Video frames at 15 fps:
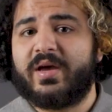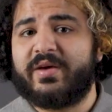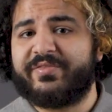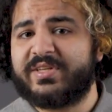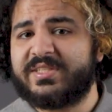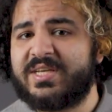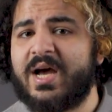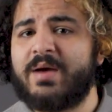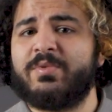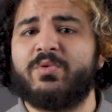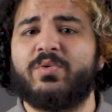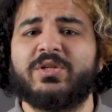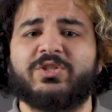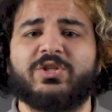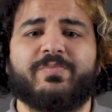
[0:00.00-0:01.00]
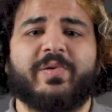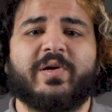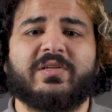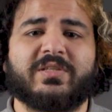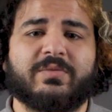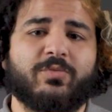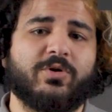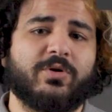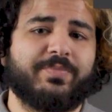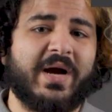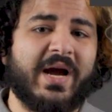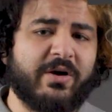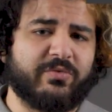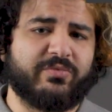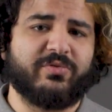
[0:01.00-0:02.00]
If in time you want to build a more
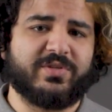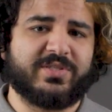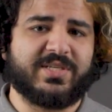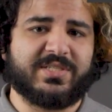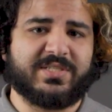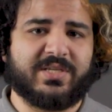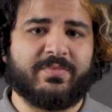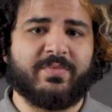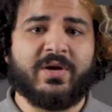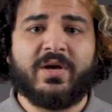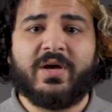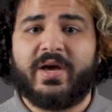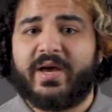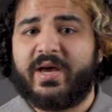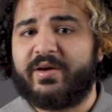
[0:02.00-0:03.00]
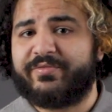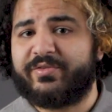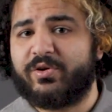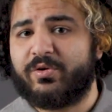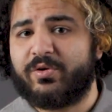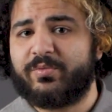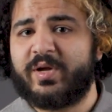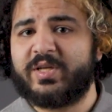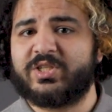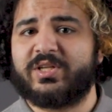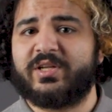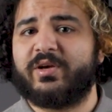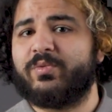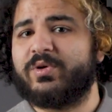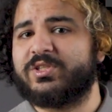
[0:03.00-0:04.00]
powerful system, if you
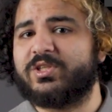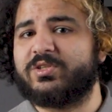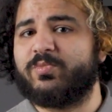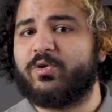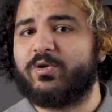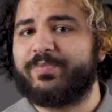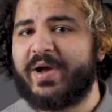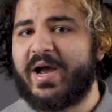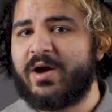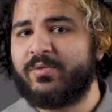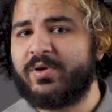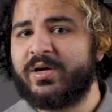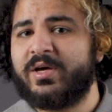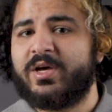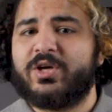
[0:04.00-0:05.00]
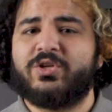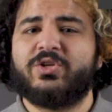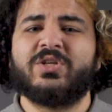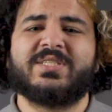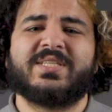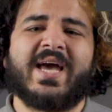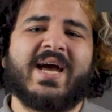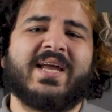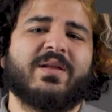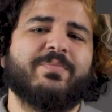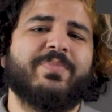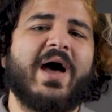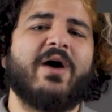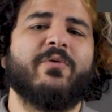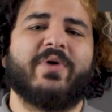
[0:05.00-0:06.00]
originally wanted more power, just add an
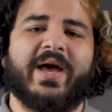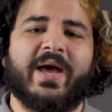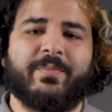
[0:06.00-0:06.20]
power